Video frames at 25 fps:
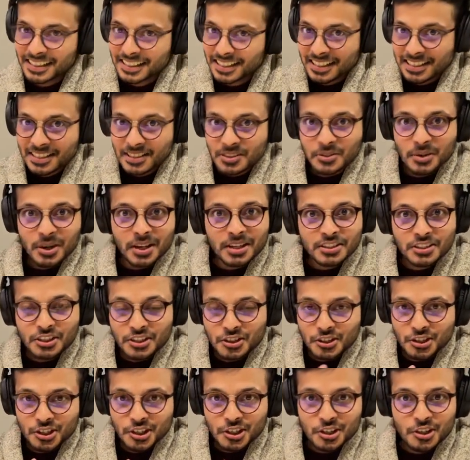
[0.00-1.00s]
So I just
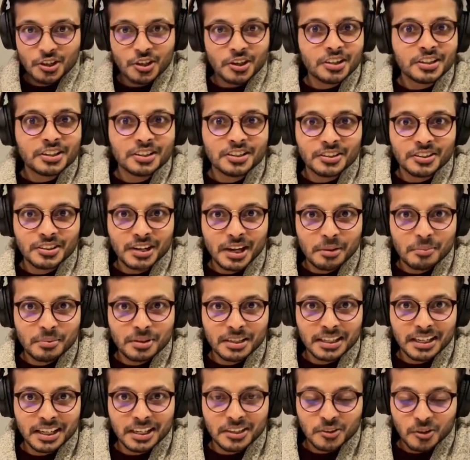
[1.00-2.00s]
did not hear Emily
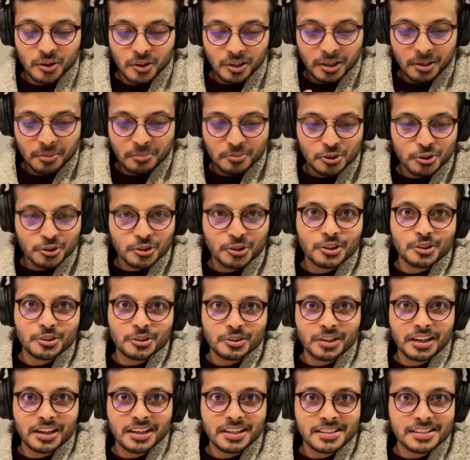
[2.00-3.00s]
at all. I'm sure you
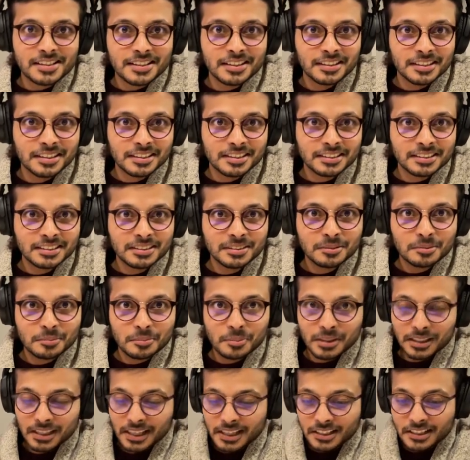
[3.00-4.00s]
guys heard her,
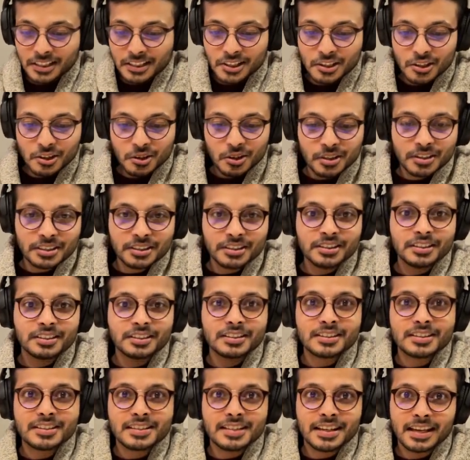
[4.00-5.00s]
but I did not hear her
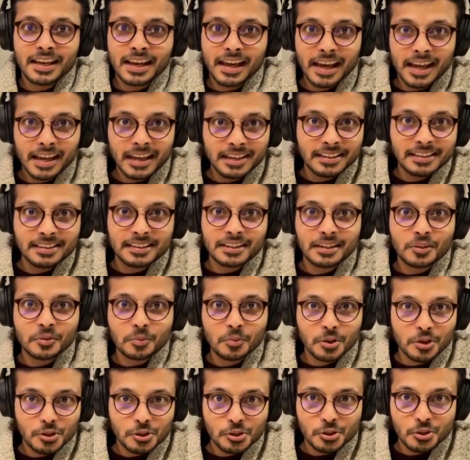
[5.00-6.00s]
say anything
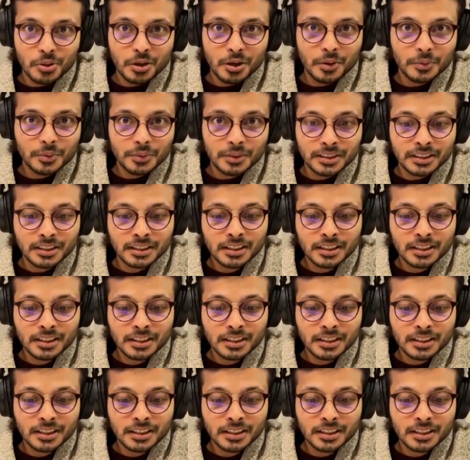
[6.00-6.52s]
whatsoever.